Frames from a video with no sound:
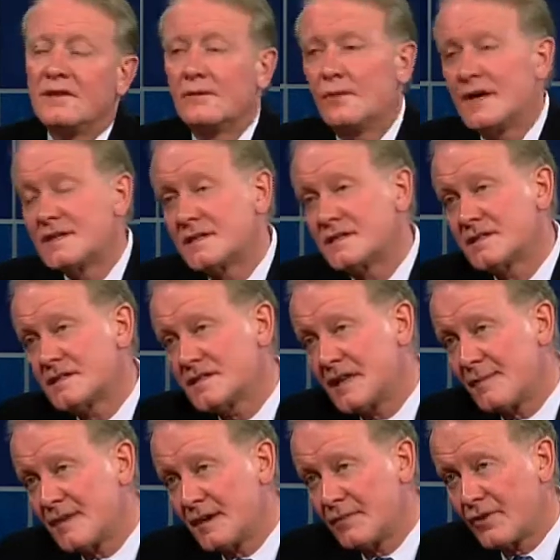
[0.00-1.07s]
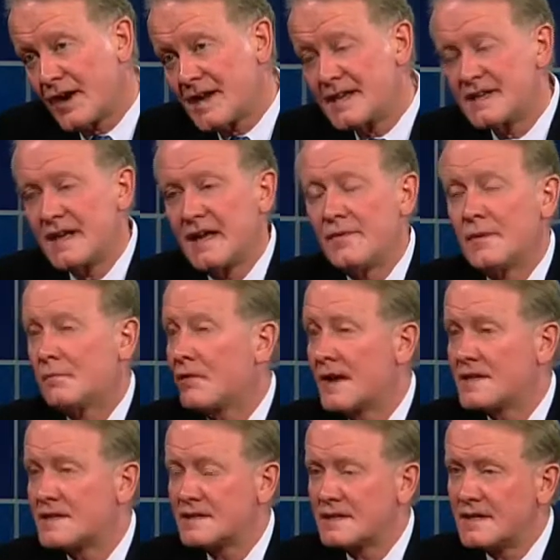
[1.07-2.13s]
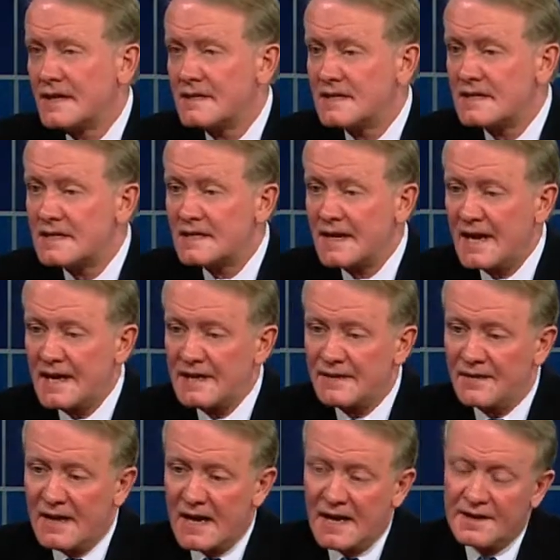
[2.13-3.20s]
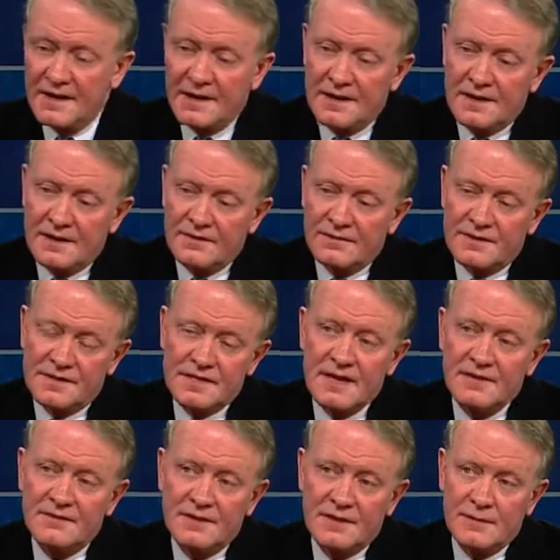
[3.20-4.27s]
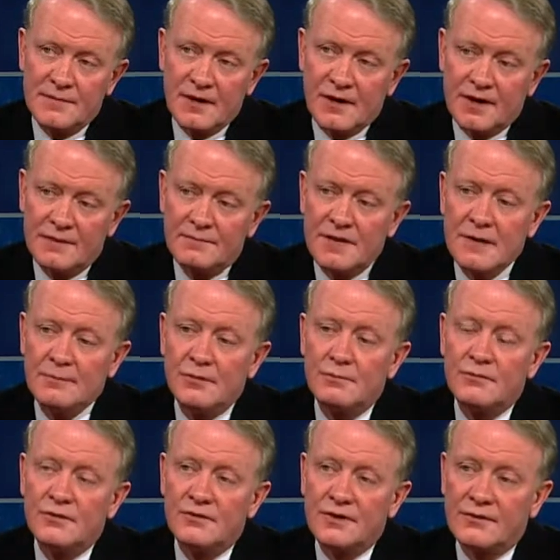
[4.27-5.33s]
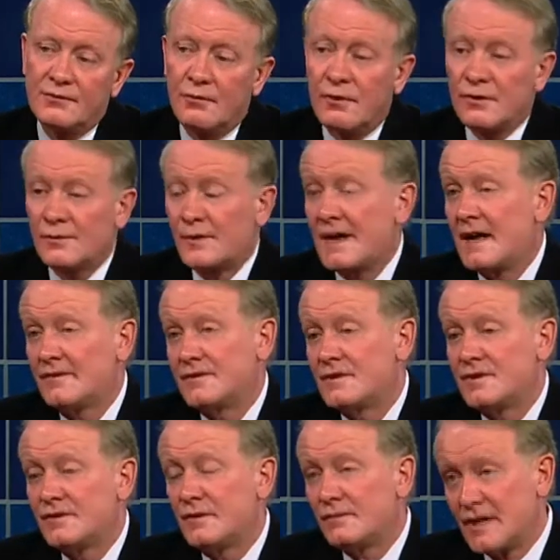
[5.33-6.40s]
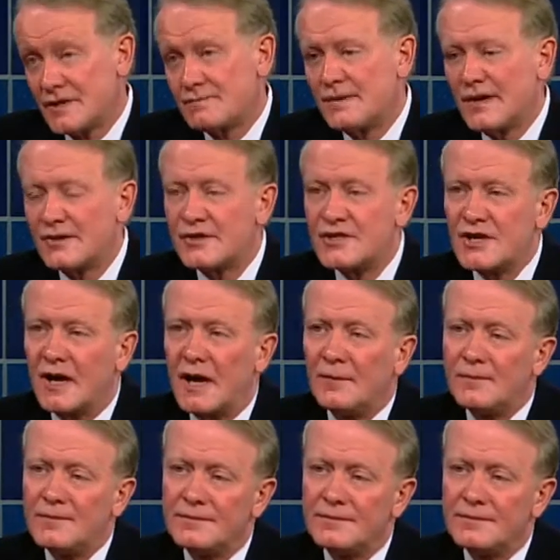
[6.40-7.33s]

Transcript: There was a systemic breakdown. The president has indicated that. And for the safety of the American people moving forward, we have to do a much better job.